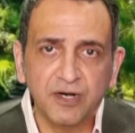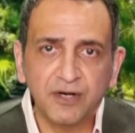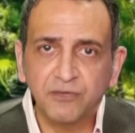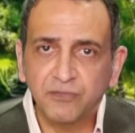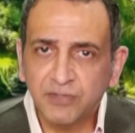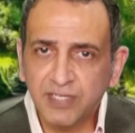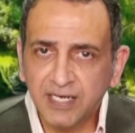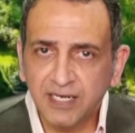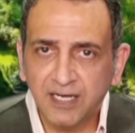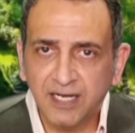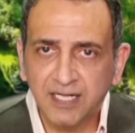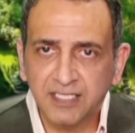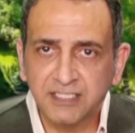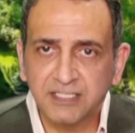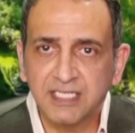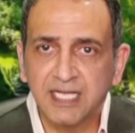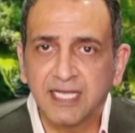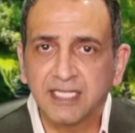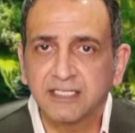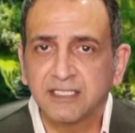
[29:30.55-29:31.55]
I
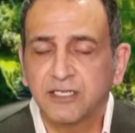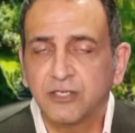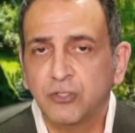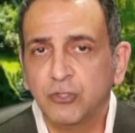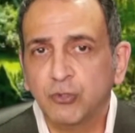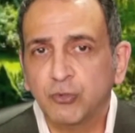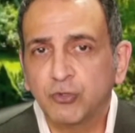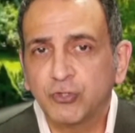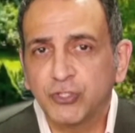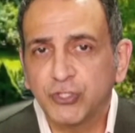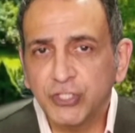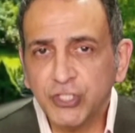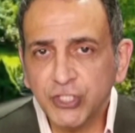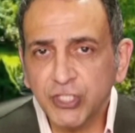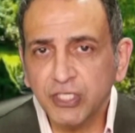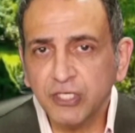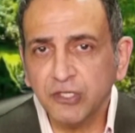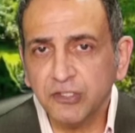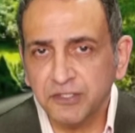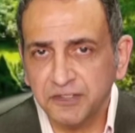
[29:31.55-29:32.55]
realized that her
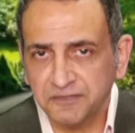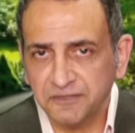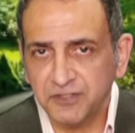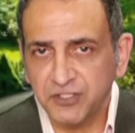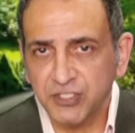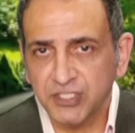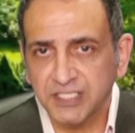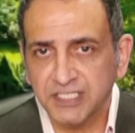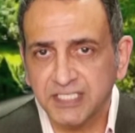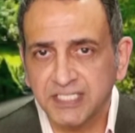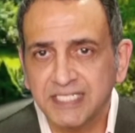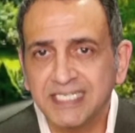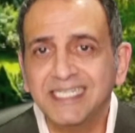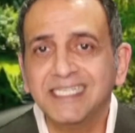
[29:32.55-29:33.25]
nutritional deficiency